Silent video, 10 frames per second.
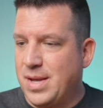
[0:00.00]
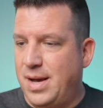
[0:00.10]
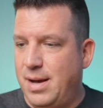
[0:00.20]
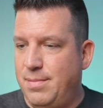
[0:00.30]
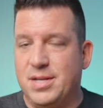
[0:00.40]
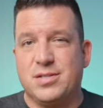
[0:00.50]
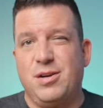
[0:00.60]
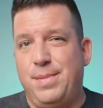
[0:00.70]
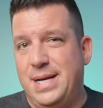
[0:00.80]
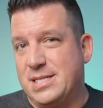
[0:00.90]
Uh, but there's
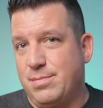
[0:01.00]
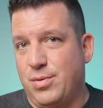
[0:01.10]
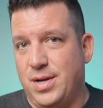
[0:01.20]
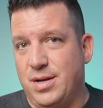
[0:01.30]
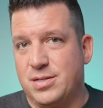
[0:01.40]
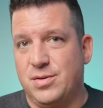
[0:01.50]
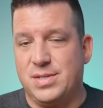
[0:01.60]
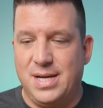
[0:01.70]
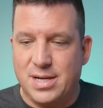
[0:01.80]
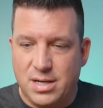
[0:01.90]
no pen support here. So
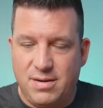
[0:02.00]
it's not going